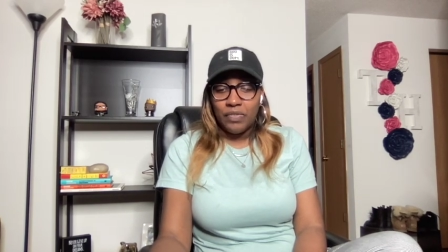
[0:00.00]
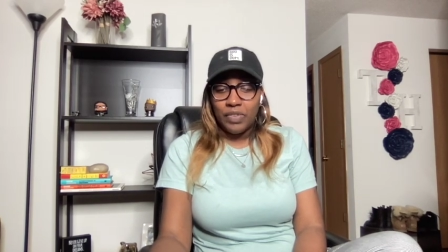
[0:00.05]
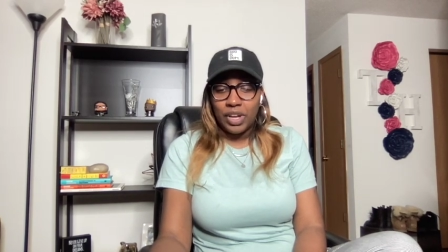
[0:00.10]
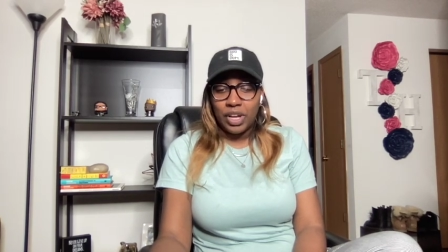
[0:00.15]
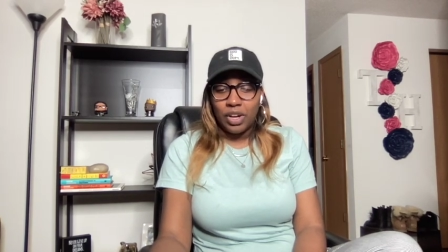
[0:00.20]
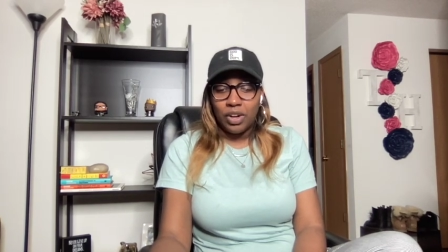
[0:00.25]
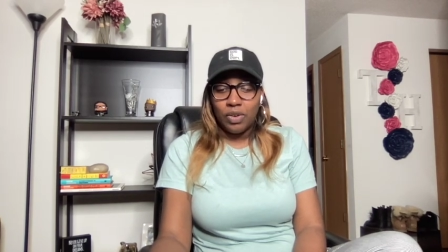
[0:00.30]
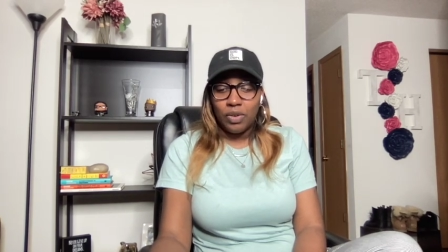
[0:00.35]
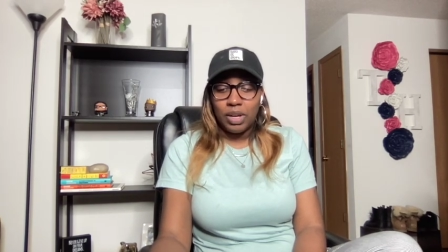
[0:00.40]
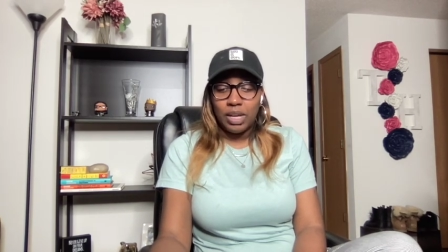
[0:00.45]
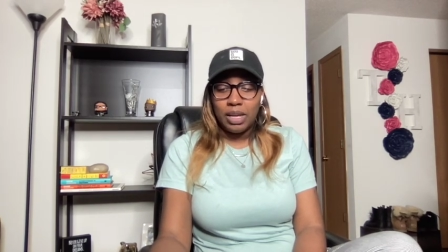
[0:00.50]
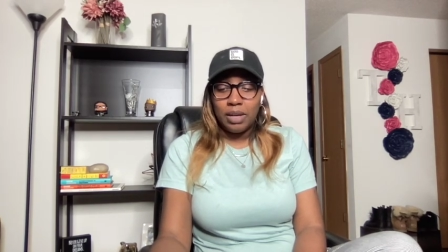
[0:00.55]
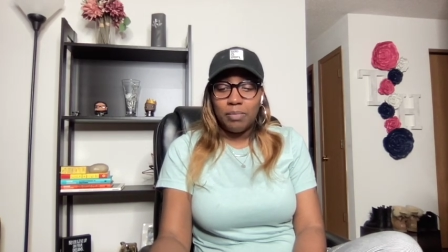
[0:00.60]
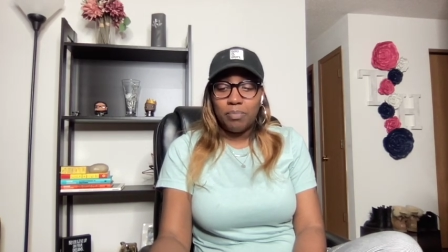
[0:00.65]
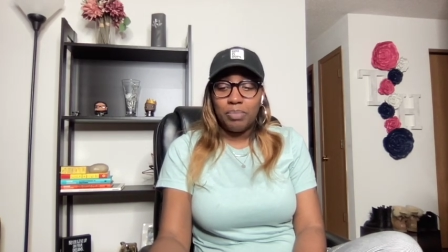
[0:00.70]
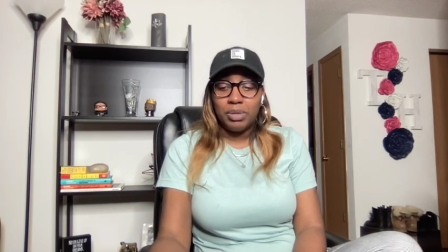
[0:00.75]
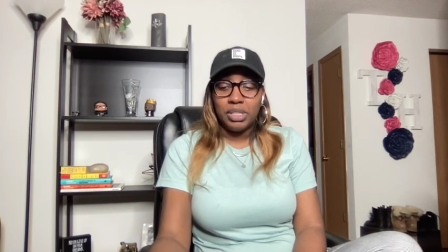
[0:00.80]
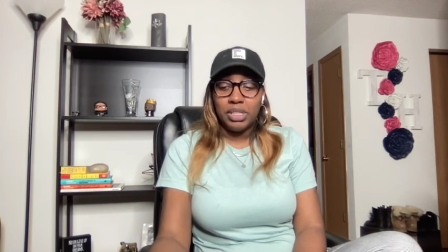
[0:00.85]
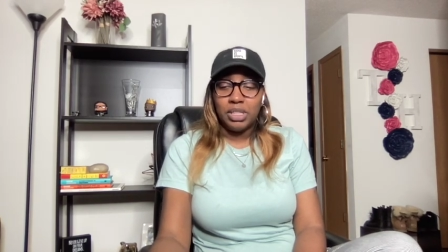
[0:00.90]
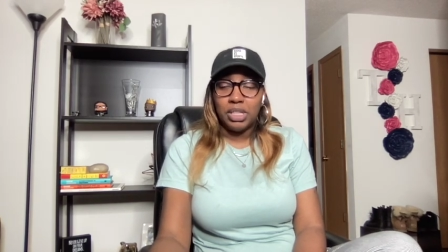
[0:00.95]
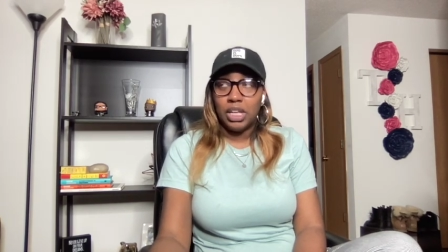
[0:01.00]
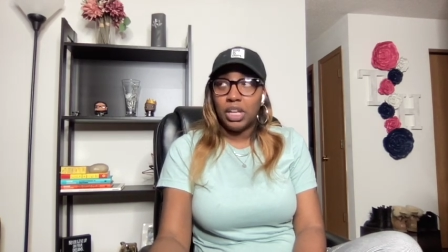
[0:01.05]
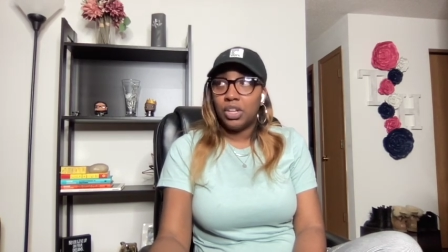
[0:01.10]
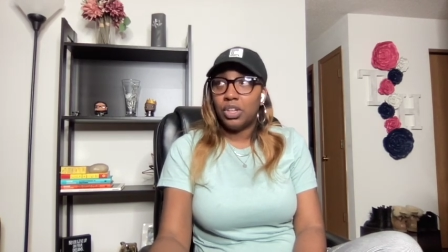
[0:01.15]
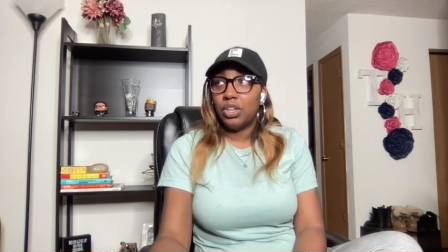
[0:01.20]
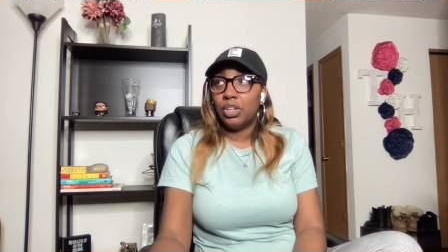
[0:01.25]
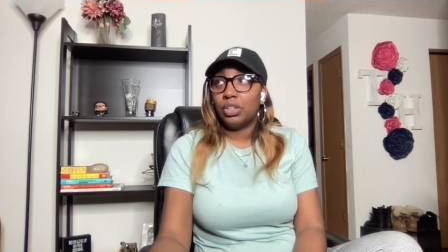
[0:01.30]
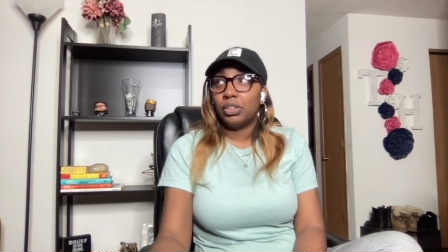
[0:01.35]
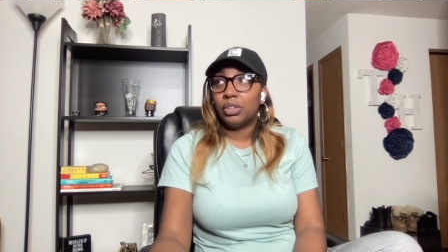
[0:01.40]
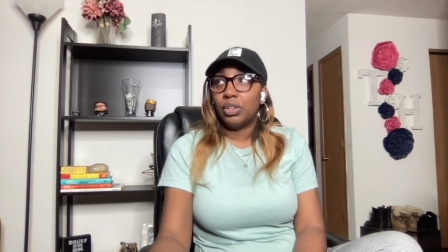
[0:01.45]
very
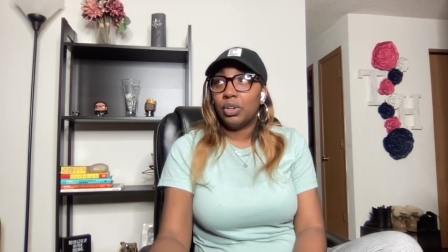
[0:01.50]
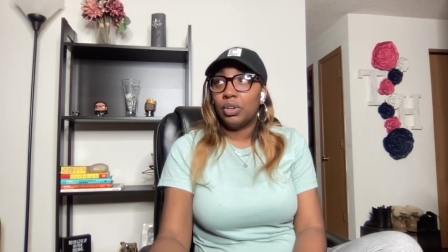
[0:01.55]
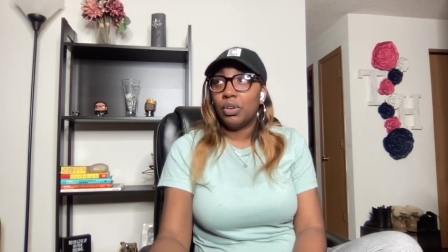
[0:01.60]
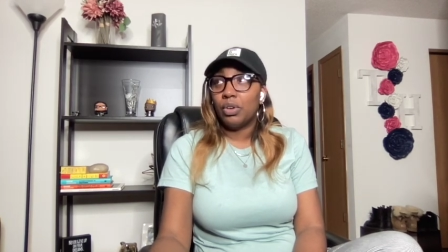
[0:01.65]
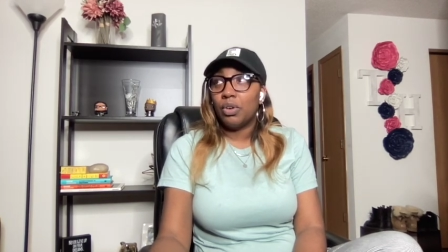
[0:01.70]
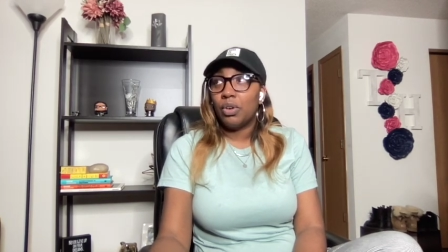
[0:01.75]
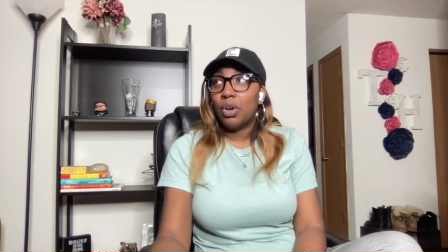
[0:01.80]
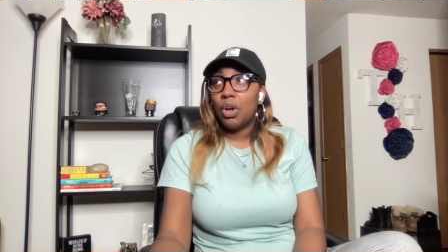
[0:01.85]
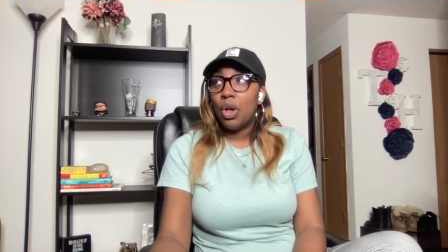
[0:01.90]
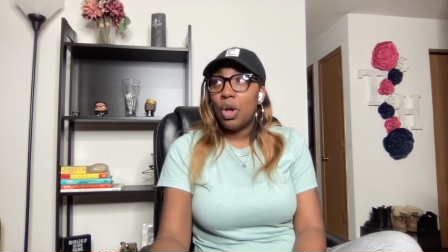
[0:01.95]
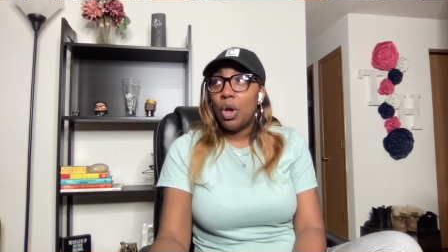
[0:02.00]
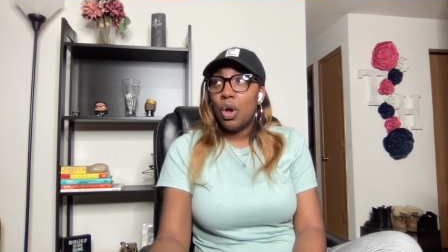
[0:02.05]
particular